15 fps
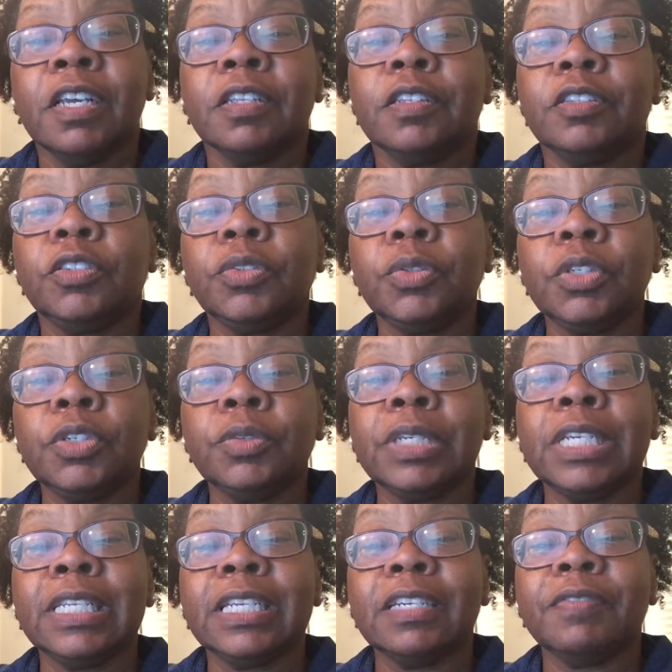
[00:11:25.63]
The two
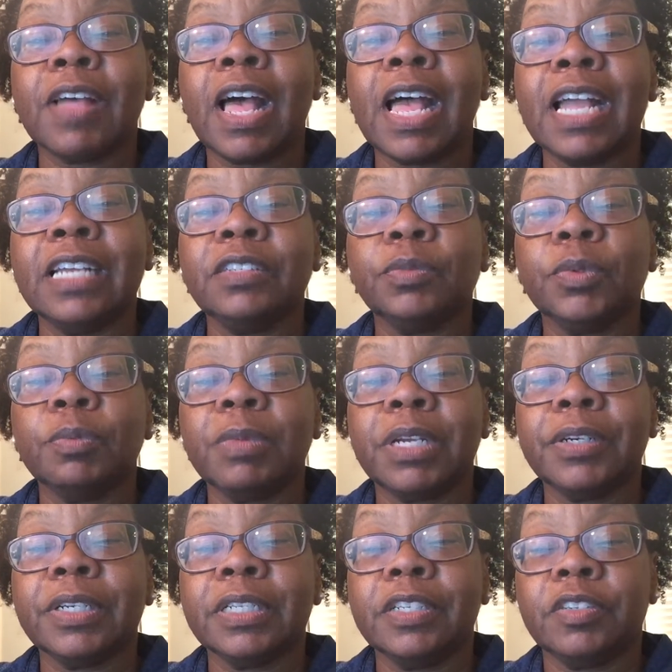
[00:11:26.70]
agree that if Ives will
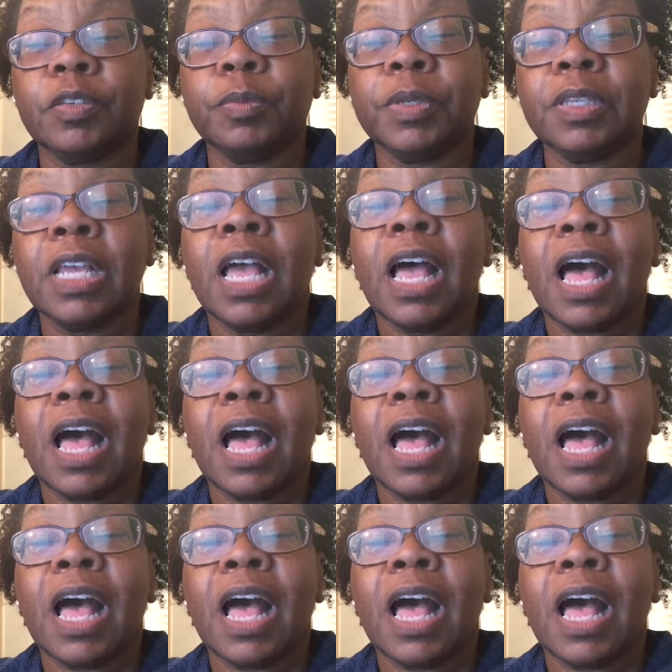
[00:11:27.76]
marry Elizabeth,